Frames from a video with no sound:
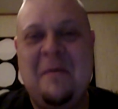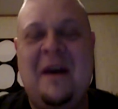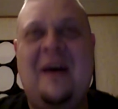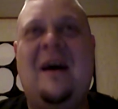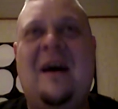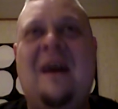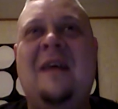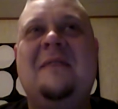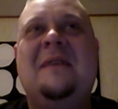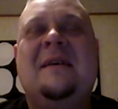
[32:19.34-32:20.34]
but uh, I,
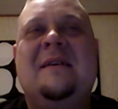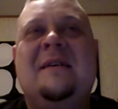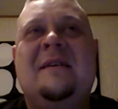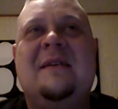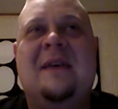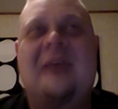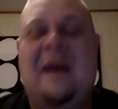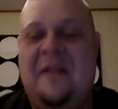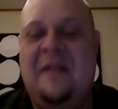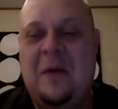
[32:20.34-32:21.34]

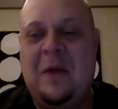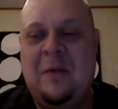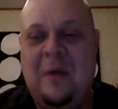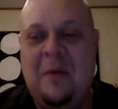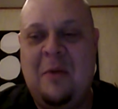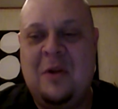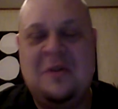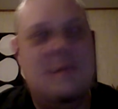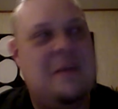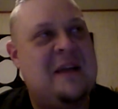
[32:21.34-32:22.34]
I think we'll, we'll
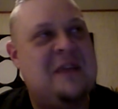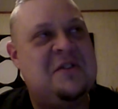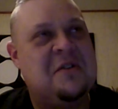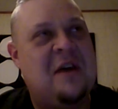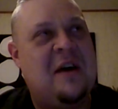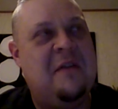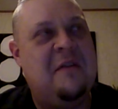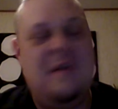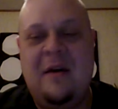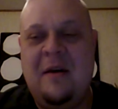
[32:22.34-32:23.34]
also mention kind of
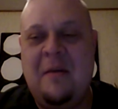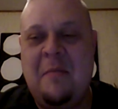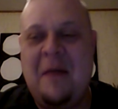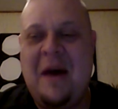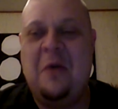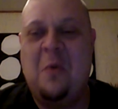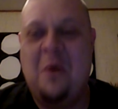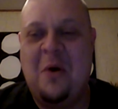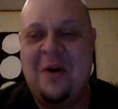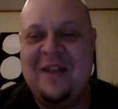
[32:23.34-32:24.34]
a uh,
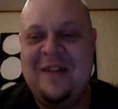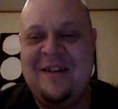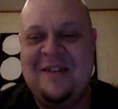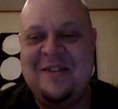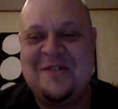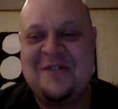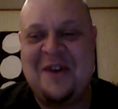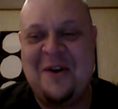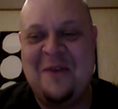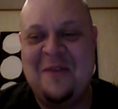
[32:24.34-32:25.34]
Manowar and the, the
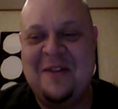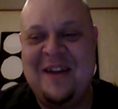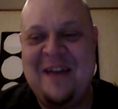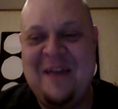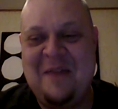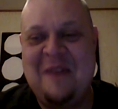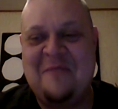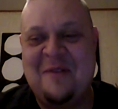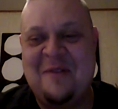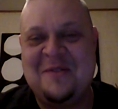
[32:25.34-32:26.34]
song where the name came
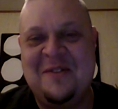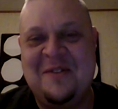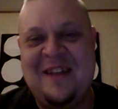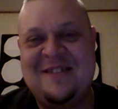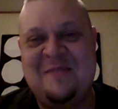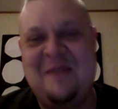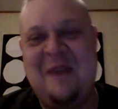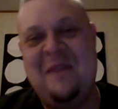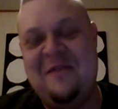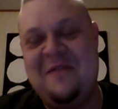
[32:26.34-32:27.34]
from. So that's
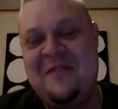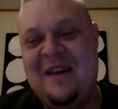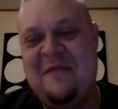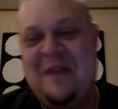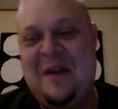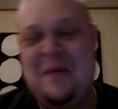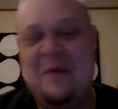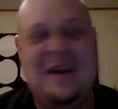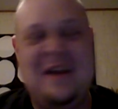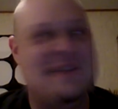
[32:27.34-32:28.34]
maybe if, if
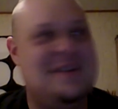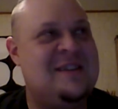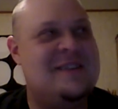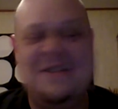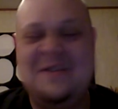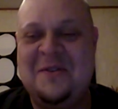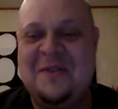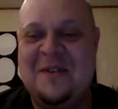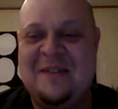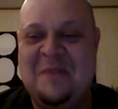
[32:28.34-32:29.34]
anyone in, is
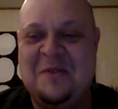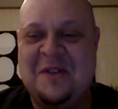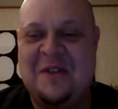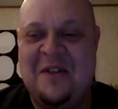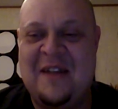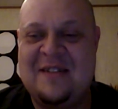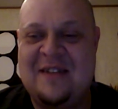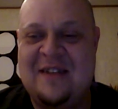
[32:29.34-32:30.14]
into music on that